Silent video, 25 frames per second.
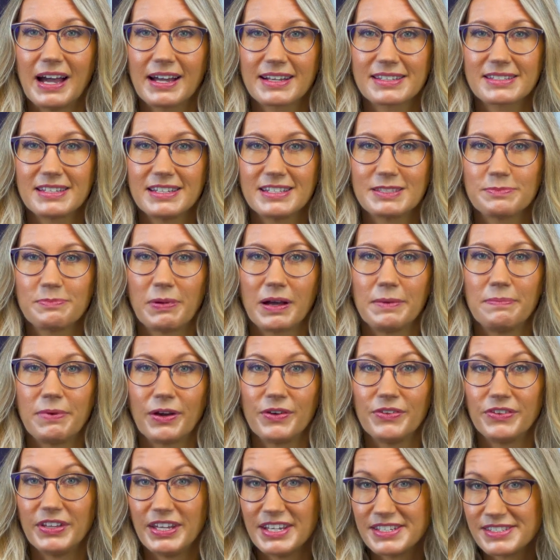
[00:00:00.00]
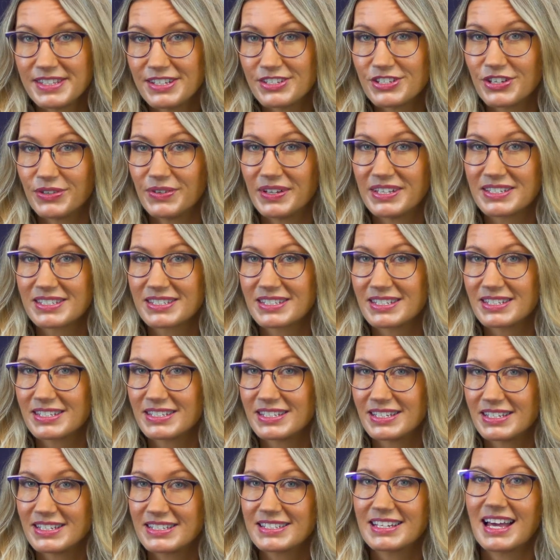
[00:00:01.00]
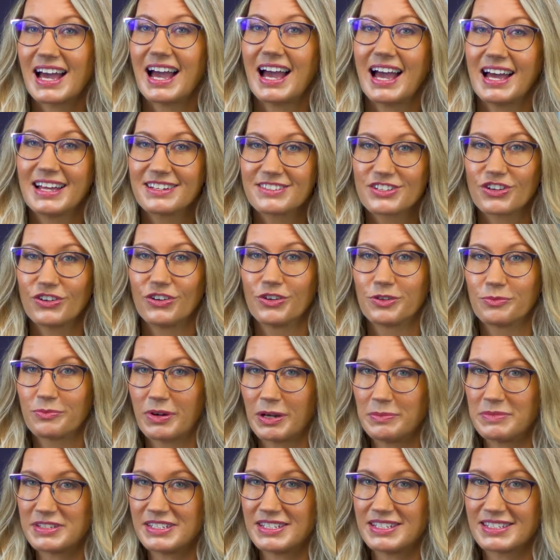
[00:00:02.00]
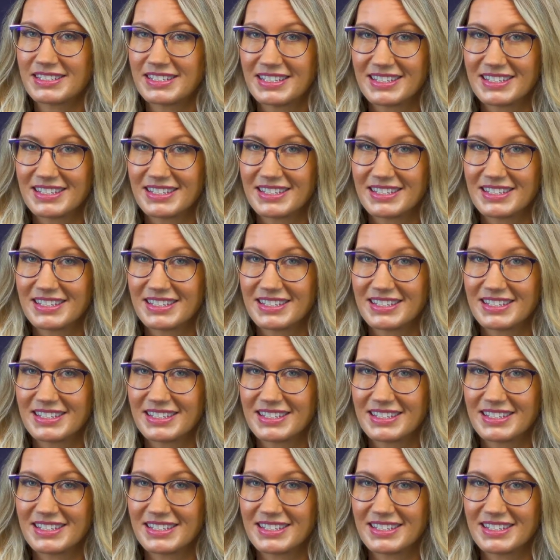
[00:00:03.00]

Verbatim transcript: accessed by both E C two instances and on-premises